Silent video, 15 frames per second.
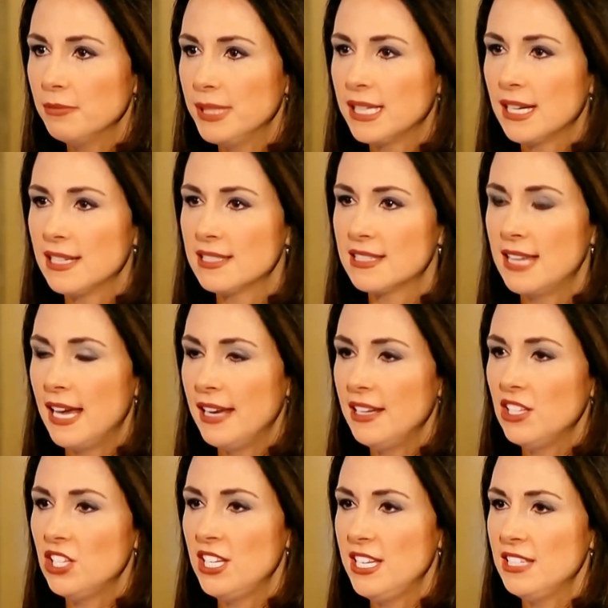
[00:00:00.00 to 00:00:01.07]
Because then
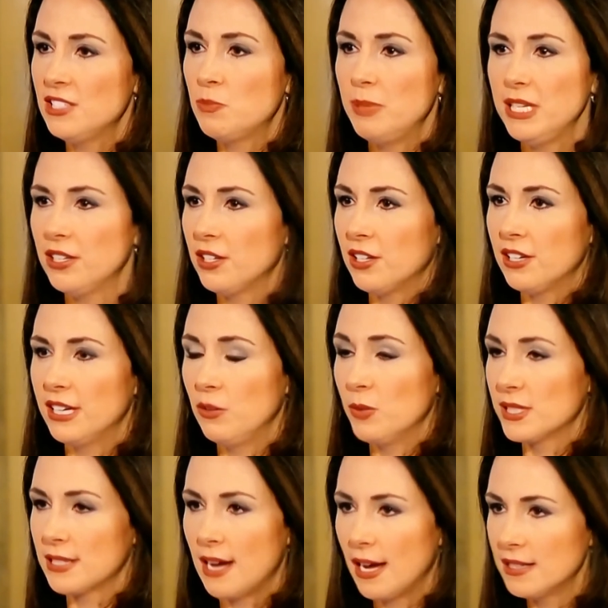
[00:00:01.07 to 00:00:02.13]
he's beat her in
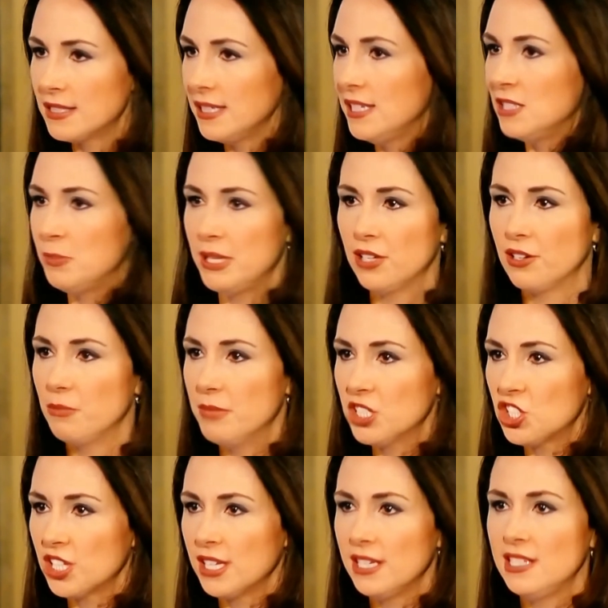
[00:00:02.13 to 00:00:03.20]
Wisconsin, he's beat her in
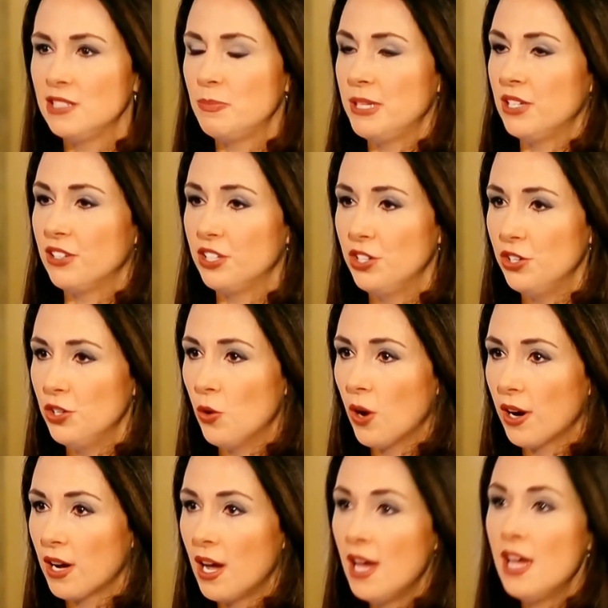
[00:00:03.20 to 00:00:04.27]
Michigan, he's beat her in New York.
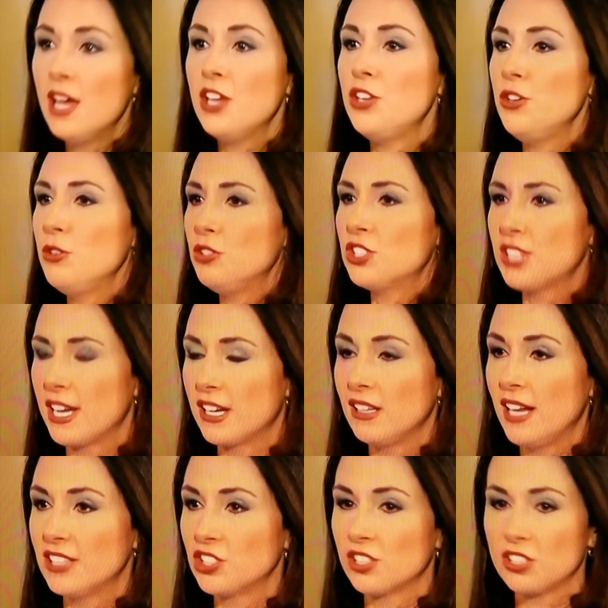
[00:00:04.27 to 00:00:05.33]
Huge
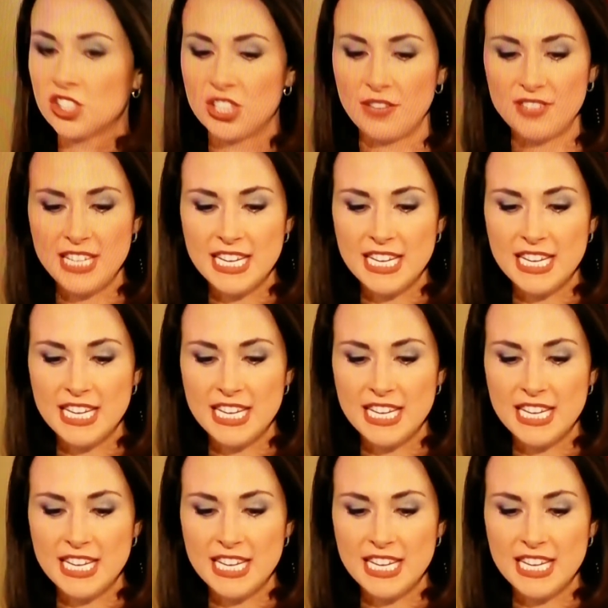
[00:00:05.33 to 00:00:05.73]
psychological shift.